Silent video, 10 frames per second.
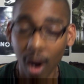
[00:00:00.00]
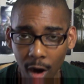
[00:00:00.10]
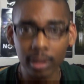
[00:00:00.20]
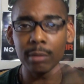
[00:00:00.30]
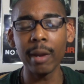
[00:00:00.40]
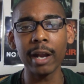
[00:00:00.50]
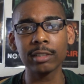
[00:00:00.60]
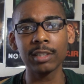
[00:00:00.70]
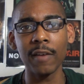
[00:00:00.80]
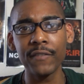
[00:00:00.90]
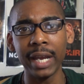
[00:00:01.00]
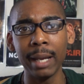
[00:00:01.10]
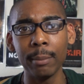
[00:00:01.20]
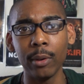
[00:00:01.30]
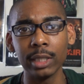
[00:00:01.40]
are the Microsoft
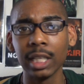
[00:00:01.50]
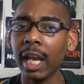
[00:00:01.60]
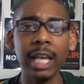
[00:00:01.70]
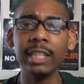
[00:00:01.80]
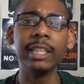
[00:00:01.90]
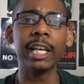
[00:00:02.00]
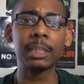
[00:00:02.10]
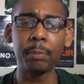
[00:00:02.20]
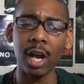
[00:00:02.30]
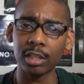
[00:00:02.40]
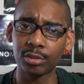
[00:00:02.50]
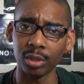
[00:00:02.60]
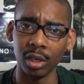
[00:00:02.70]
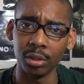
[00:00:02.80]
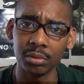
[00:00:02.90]
fanboys and the Xbox
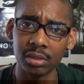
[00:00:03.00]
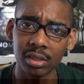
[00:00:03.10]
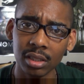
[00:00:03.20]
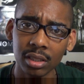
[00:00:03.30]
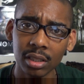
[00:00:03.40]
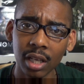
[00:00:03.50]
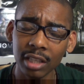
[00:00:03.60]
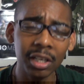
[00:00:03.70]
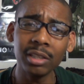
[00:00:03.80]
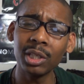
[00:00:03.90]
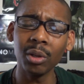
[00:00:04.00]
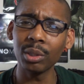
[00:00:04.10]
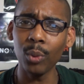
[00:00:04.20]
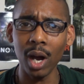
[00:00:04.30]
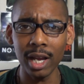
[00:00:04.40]
drones. They're the
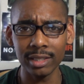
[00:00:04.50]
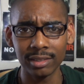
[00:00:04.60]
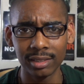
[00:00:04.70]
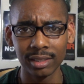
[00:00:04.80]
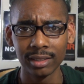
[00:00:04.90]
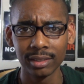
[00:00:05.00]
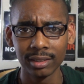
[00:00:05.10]
only ones.